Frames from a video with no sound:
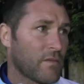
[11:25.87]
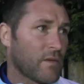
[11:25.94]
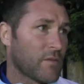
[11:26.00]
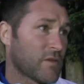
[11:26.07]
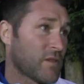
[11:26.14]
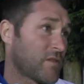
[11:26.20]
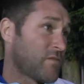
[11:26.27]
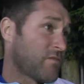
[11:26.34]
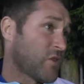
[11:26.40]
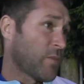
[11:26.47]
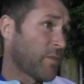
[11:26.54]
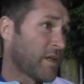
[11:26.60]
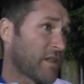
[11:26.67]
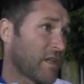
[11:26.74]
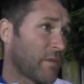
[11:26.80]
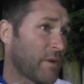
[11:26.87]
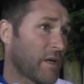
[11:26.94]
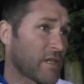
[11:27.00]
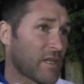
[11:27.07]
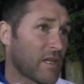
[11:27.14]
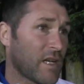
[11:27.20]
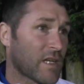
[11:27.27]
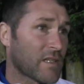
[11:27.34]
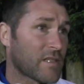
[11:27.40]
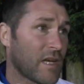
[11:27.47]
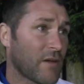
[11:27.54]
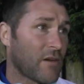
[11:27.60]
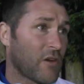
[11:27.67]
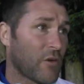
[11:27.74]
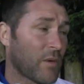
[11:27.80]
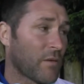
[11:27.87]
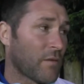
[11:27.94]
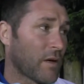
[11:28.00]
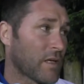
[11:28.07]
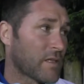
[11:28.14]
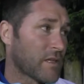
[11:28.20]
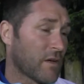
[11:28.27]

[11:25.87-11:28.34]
was the top end of the pitch that let us down a little bit, really.